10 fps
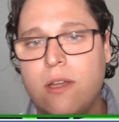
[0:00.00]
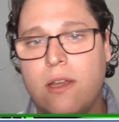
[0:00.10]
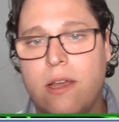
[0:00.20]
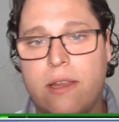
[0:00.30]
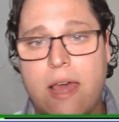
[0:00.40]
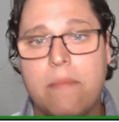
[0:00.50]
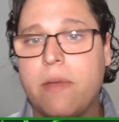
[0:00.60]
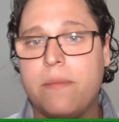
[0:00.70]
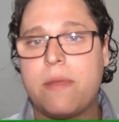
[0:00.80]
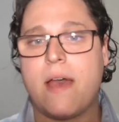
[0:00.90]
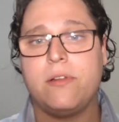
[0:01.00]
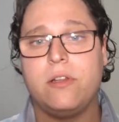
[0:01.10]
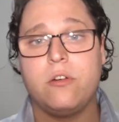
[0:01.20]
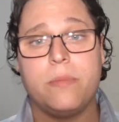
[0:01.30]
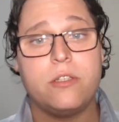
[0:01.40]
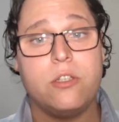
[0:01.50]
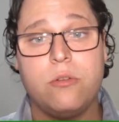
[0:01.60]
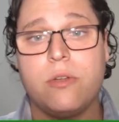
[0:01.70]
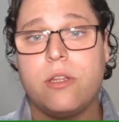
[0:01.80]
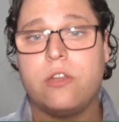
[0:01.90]
and that might have a little bit to do
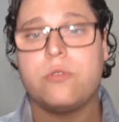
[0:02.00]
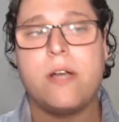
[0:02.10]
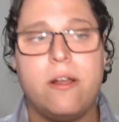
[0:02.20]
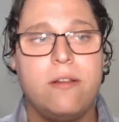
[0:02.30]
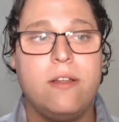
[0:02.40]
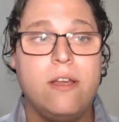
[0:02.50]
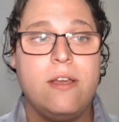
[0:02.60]
with it as well.